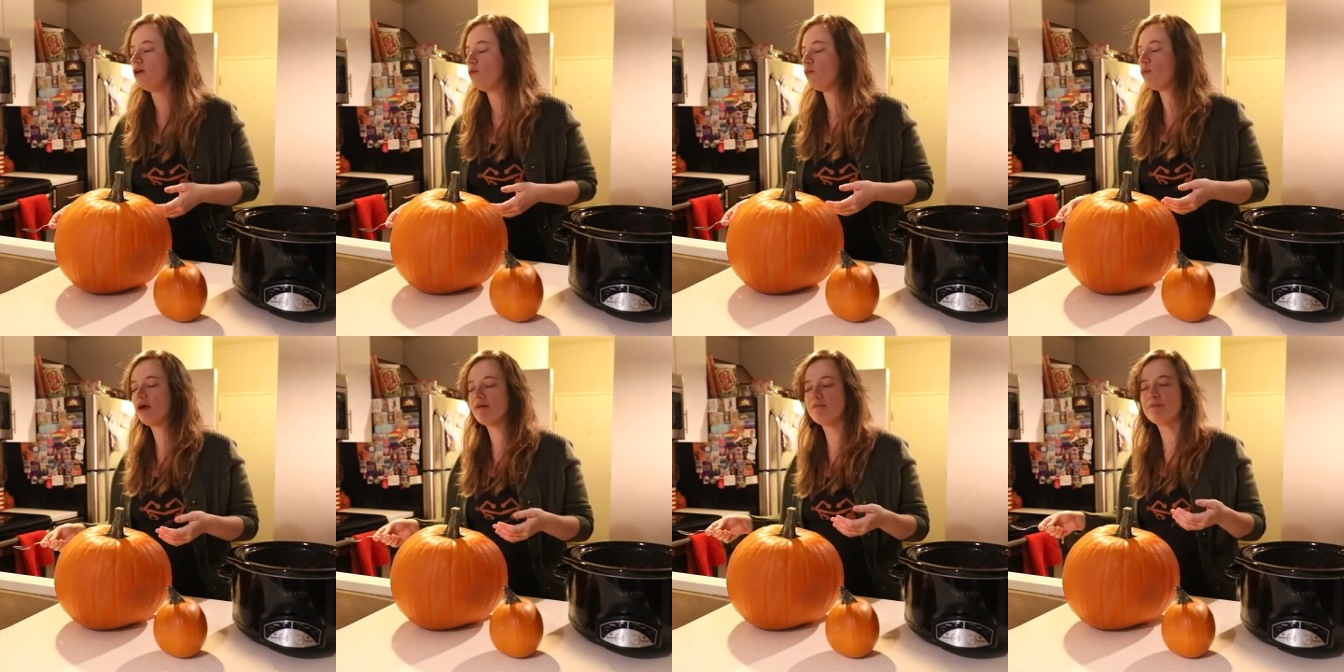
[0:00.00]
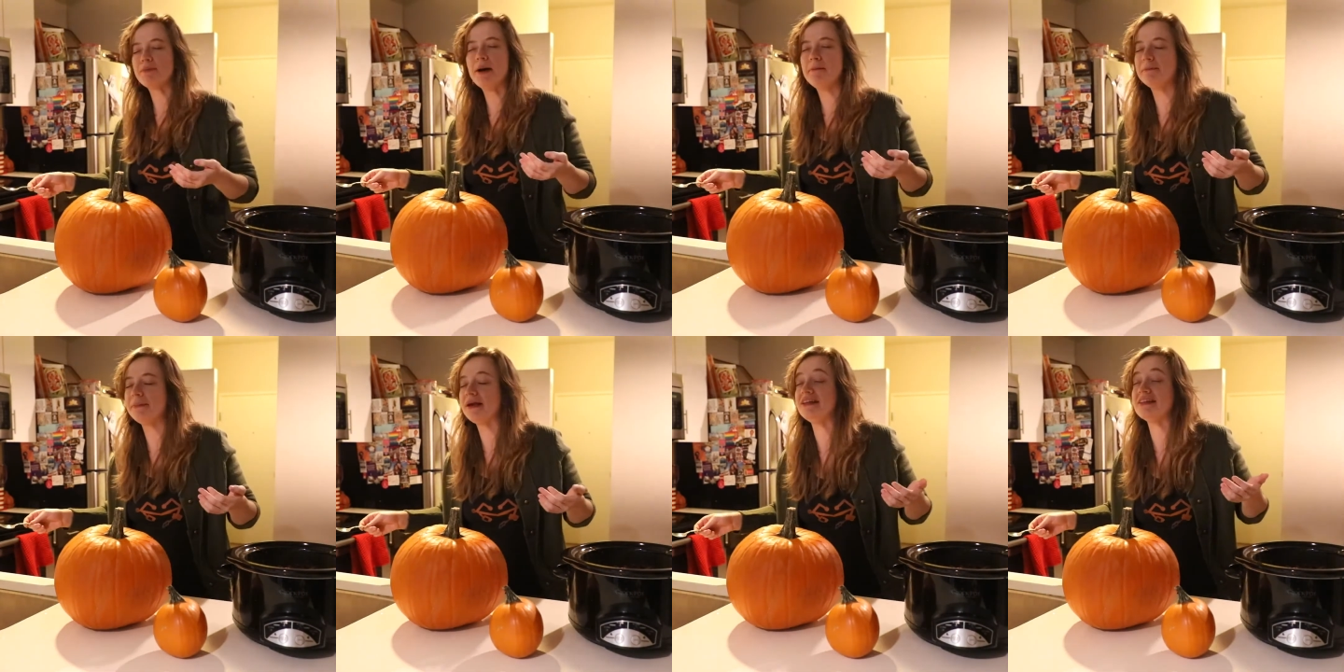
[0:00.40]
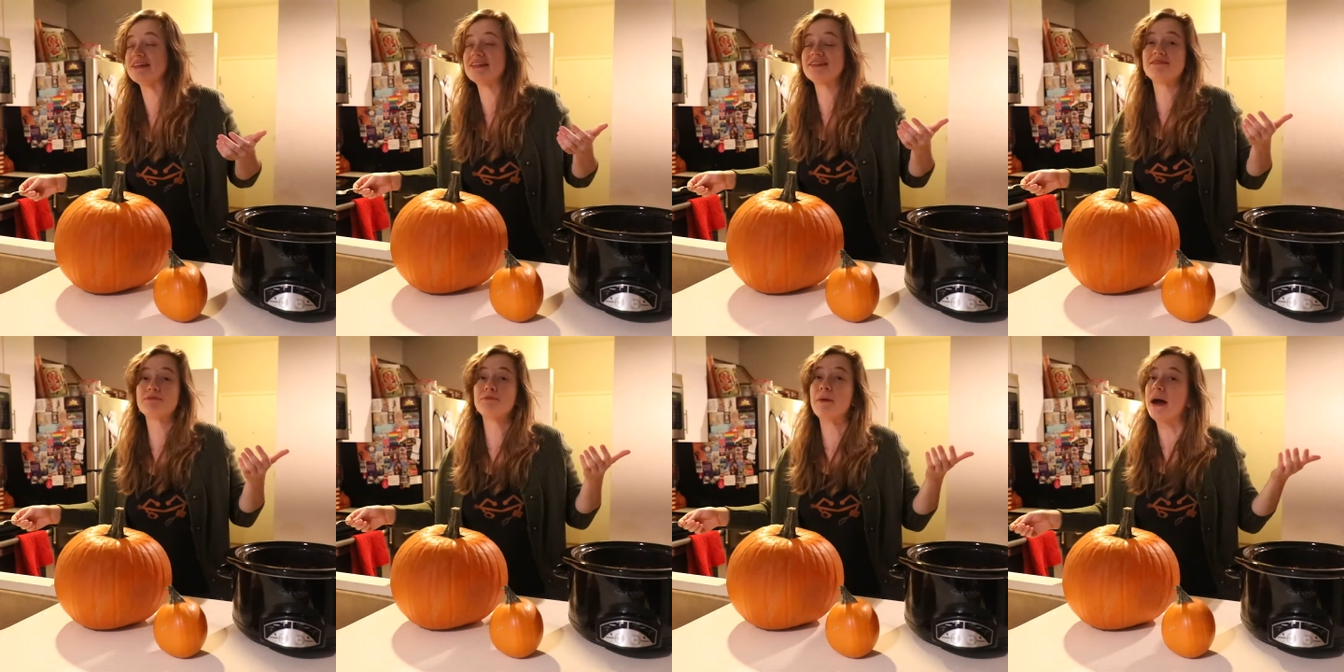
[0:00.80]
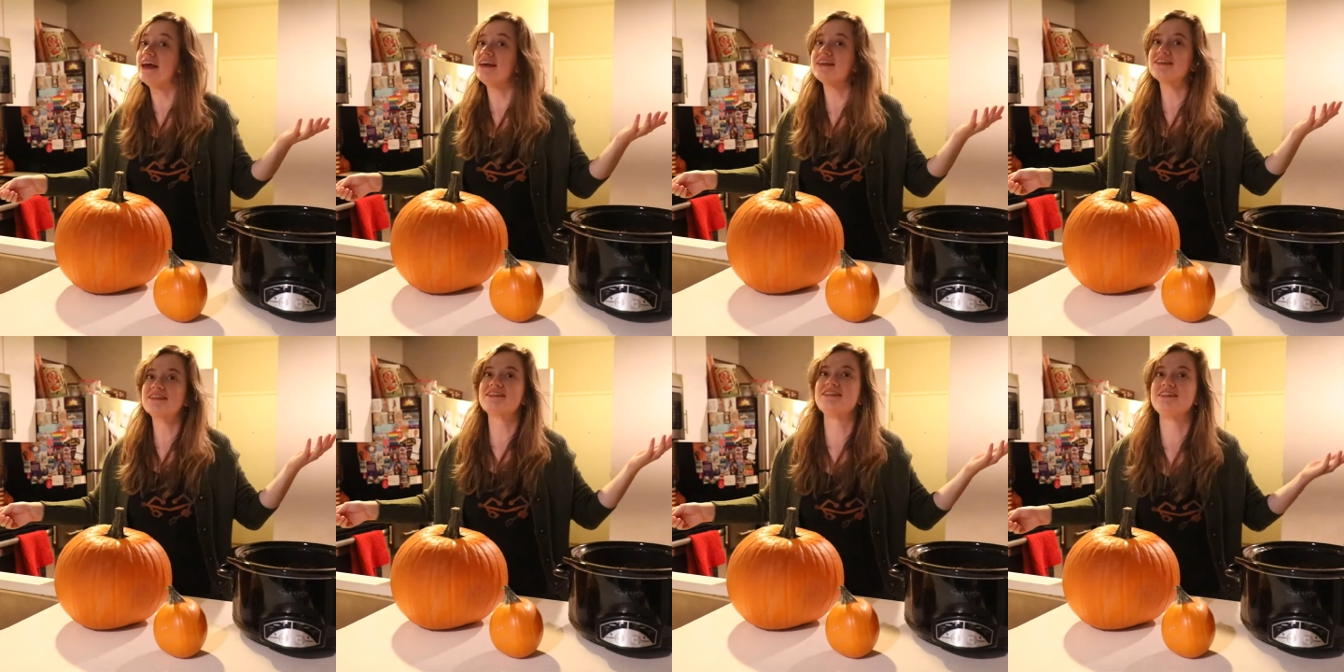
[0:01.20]
We have pumpkin
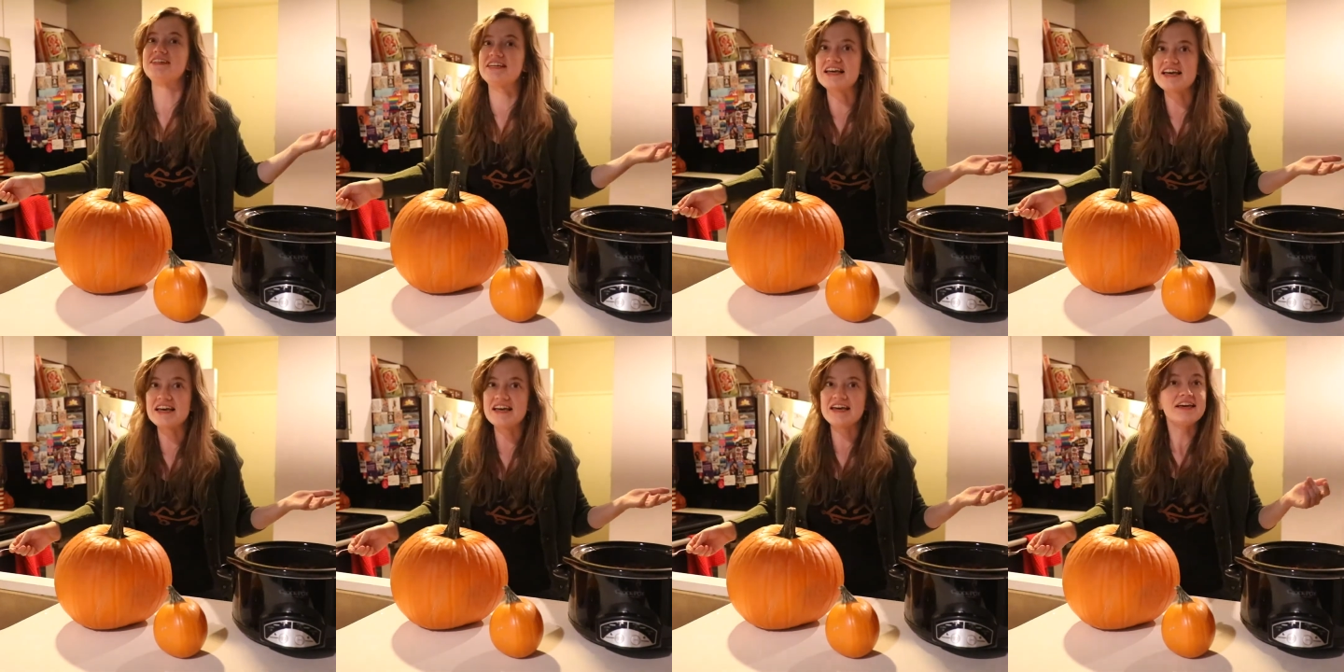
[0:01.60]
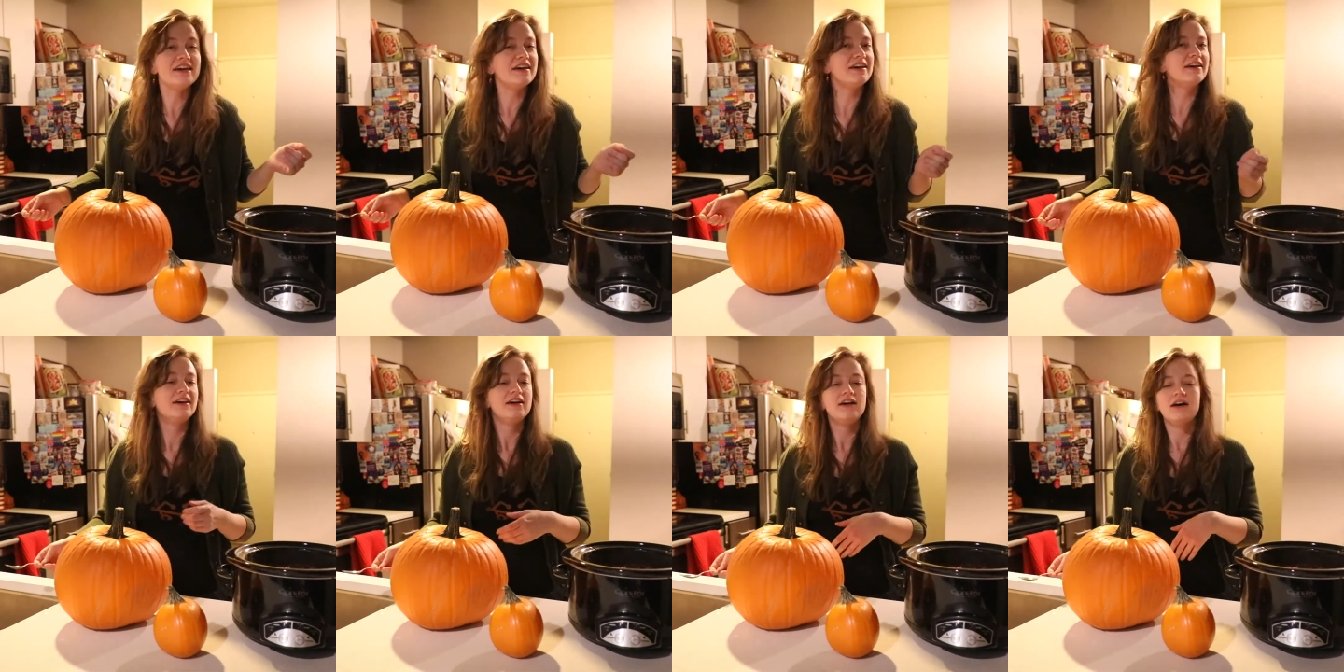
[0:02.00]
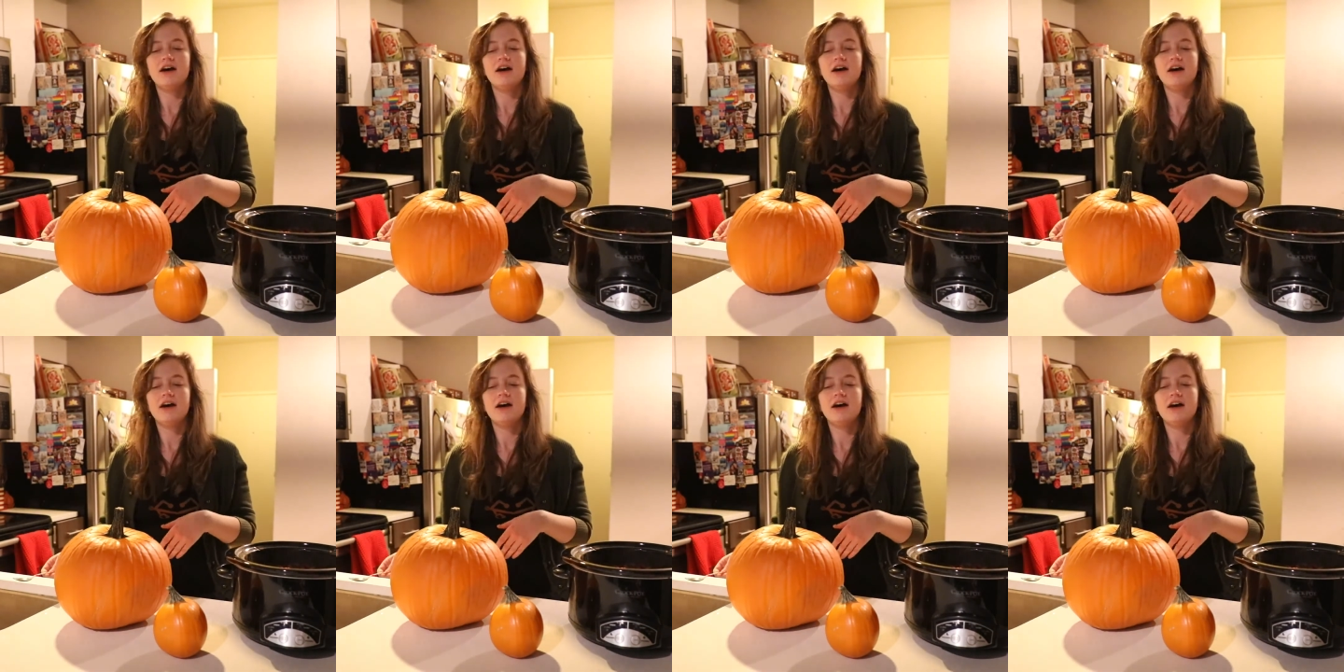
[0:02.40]
spice tea.